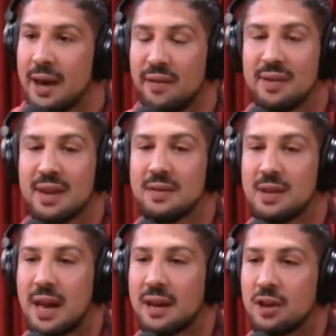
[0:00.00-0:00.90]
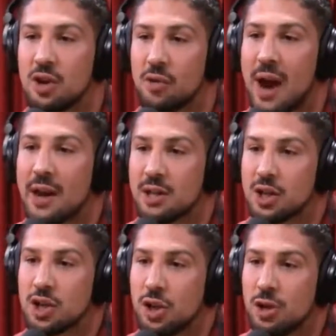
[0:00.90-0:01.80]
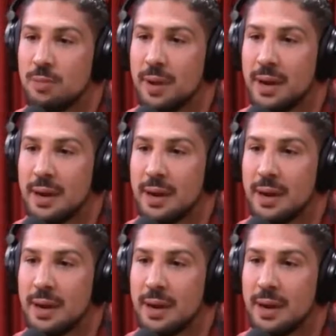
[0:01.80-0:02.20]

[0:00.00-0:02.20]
If he says that to Uriah and Snoop,